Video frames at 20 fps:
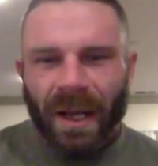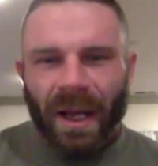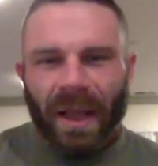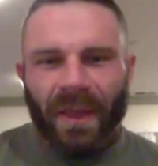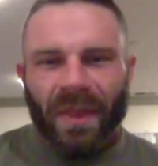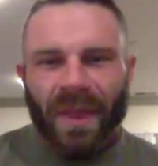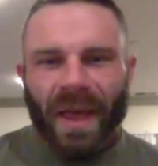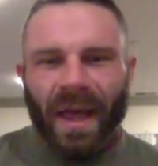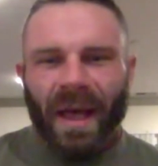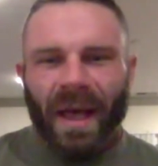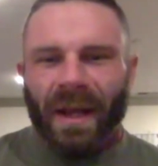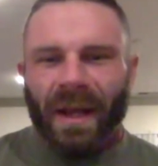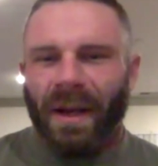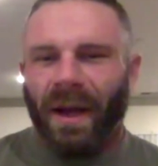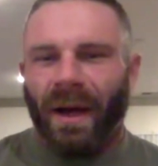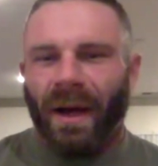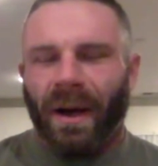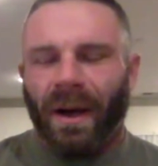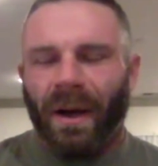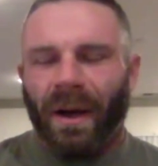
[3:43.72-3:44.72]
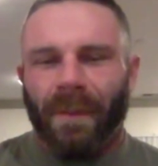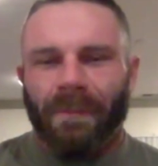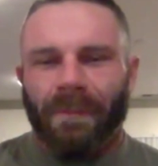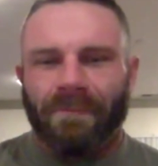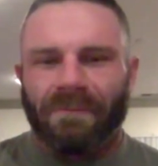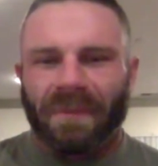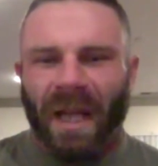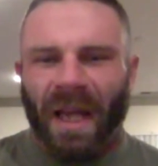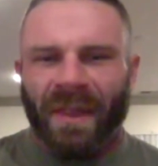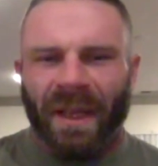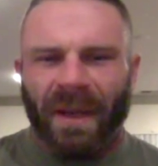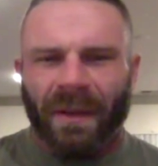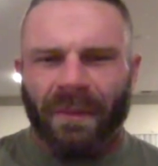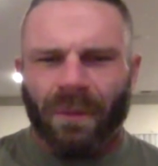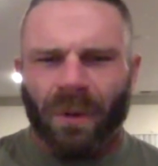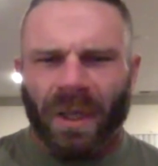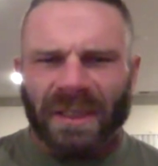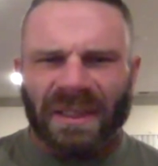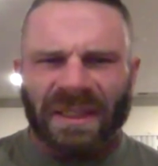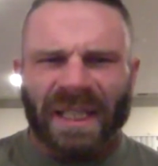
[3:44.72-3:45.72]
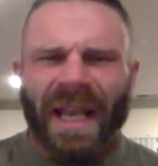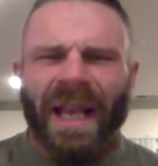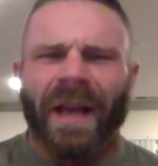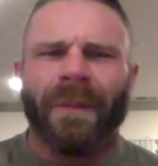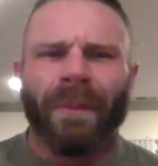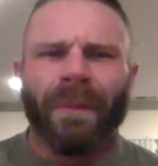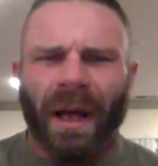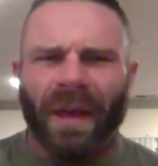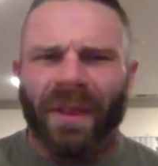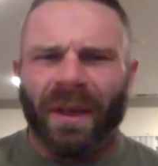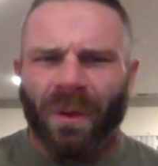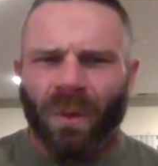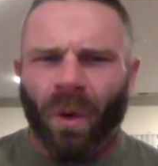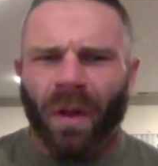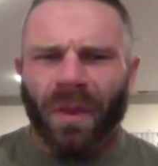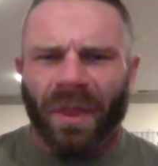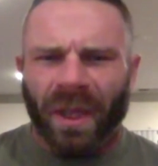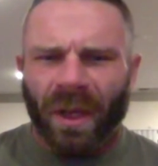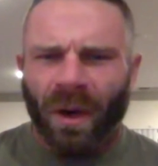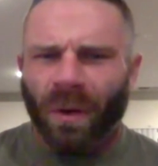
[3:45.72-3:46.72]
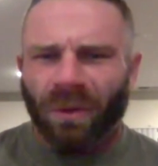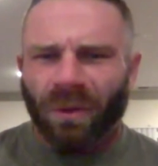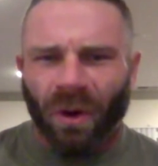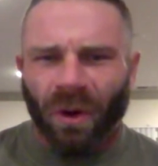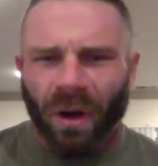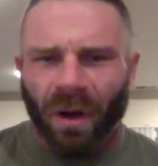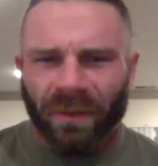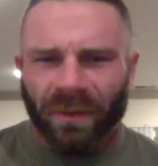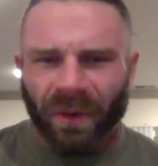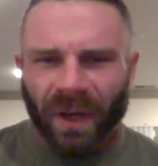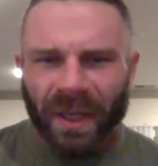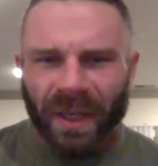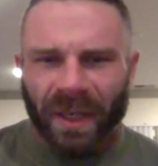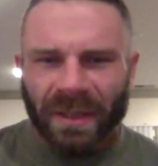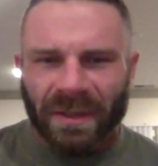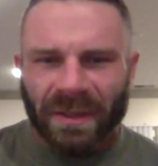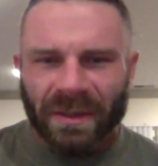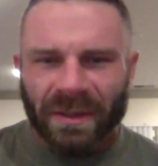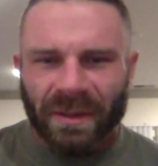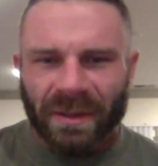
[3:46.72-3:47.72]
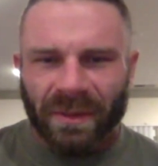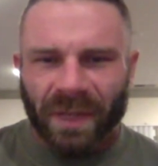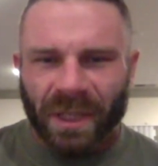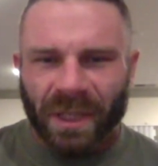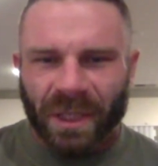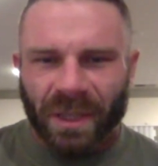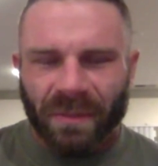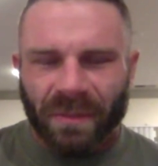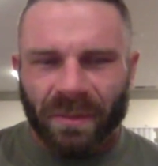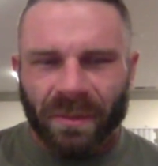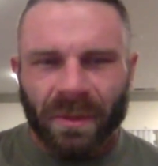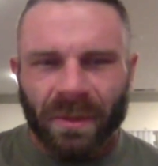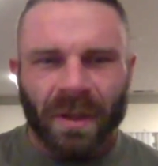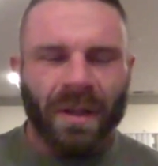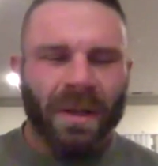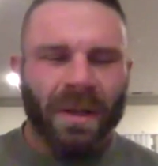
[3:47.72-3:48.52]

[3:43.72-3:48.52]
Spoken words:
And then I think Sam won the overall for his division.